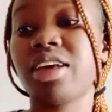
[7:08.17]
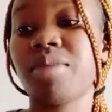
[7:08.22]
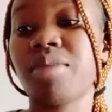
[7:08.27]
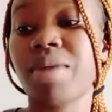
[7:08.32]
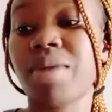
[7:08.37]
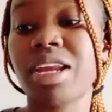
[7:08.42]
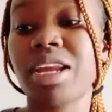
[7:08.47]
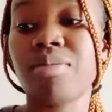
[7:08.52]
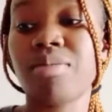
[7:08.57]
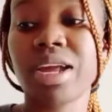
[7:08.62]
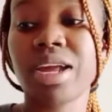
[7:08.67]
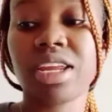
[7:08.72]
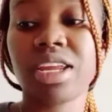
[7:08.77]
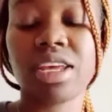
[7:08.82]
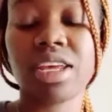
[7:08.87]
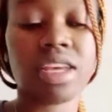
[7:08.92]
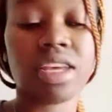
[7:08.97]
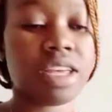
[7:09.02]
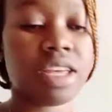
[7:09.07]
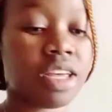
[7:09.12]

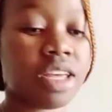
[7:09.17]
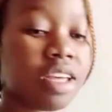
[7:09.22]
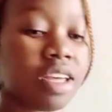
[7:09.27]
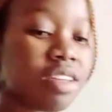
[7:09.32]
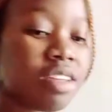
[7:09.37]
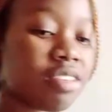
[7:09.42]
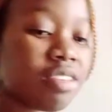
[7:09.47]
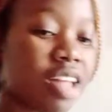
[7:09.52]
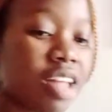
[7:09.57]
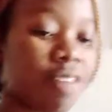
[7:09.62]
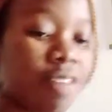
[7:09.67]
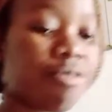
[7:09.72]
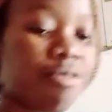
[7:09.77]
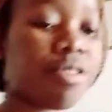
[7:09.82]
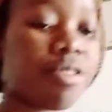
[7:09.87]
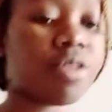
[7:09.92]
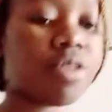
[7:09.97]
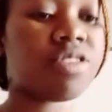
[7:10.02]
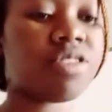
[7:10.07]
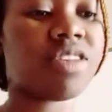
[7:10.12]
Malimali stuff,
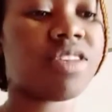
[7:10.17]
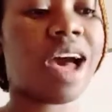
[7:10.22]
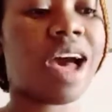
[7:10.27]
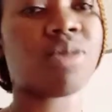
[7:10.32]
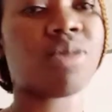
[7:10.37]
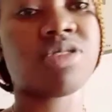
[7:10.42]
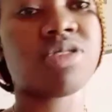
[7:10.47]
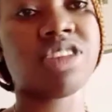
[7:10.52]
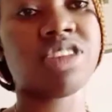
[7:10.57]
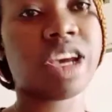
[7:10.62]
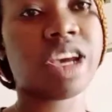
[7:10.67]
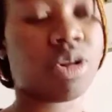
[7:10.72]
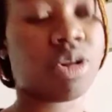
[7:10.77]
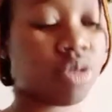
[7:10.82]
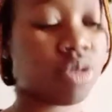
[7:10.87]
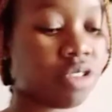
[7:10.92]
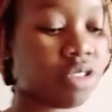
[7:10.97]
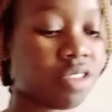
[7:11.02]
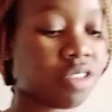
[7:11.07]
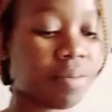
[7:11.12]
those house
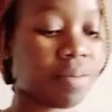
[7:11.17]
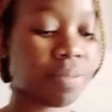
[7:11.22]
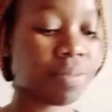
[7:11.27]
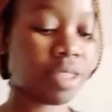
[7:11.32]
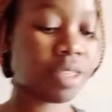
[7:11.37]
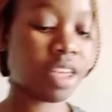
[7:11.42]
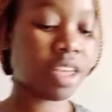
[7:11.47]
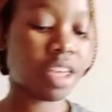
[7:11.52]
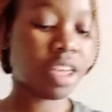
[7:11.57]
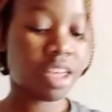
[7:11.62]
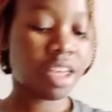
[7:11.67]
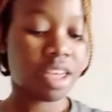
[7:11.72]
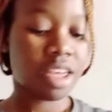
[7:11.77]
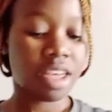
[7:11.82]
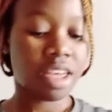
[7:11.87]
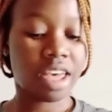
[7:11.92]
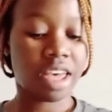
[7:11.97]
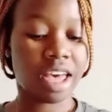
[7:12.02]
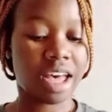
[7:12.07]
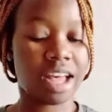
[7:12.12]
decors.
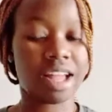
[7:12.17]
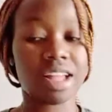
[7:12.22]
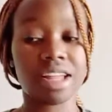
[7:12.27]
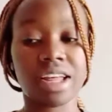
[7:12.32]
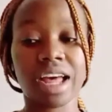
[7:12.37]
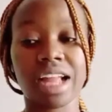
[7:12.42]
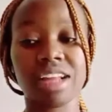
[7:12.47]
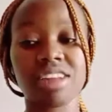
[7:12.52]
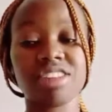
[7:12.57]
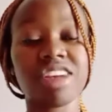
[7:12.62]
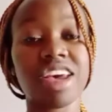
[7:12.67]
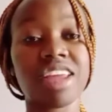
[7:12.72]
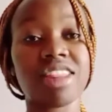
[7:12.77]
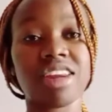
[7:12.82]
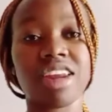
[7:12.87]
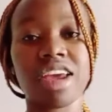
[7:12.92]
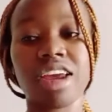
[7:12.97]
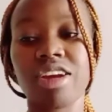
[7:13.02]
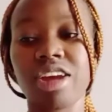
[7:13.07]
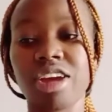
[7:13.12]
Yeah, I'll share the
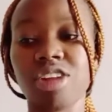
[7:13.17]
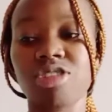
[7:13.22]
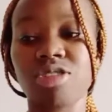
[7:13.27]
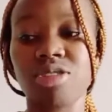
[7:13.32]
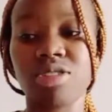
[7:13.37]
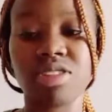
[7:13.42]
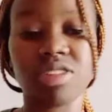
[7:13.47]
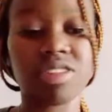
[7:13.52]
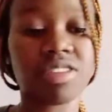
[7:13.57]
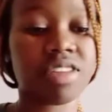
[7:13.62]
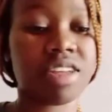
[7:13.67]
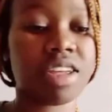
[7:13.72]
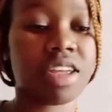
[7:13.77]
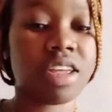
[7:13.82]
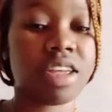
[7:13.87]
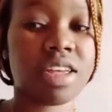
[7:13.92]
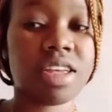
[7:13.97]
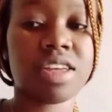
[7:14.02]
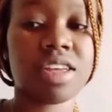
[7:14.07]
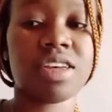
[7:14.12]
directions.
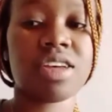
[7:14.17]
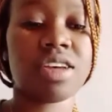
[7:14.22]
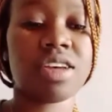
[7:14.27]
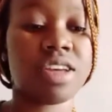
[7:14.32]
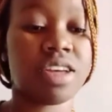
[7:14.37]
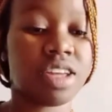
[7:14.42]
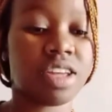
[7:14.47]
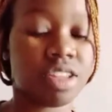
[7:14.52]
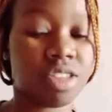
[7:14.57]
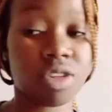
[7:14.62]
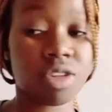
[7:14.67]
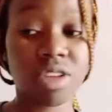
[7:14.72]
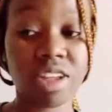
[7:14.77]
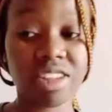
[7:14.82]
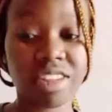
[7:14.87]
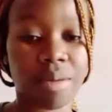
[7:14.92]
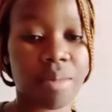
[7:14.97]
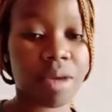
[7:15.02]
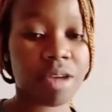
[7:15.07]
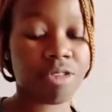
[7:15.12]
Those ones
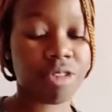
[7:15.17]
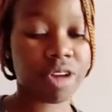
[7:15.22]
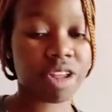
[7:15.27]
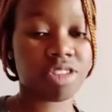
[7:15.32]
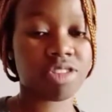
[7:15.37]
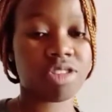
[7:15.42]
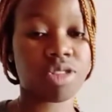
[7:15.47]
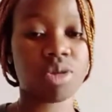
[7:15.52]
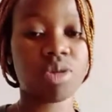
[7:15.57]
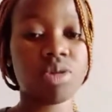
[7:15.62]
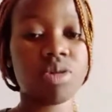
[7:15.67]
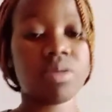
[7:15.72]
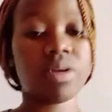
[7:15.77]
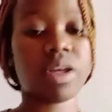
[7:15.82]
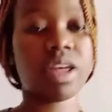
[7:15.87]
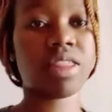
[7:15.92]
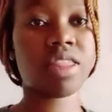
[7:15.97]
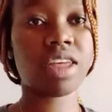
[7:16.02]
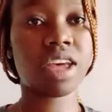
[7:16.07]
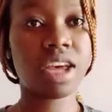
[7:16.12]
are my friends, though.
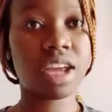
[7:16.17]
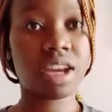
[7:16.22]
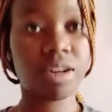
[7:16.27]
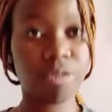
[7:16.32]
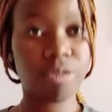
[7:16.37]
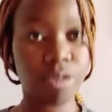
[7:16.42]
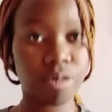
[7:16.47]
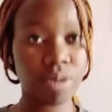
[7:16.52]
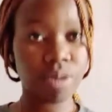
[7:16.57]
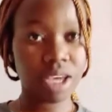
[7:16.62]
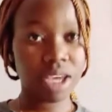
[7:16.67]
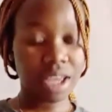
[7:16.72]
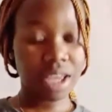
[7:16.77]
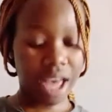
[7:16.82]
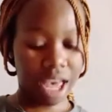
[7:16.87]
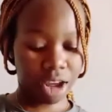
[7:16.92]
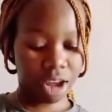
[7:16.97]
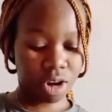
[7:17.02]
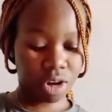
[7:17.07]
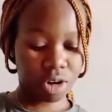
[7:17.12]
And then for me,
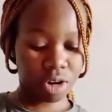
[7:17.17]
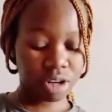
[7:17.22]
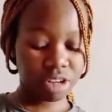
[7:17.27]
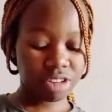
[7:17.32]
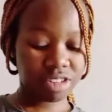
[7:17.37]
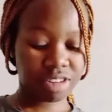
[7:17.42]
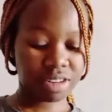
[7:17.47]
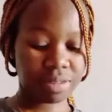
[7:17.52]
I got...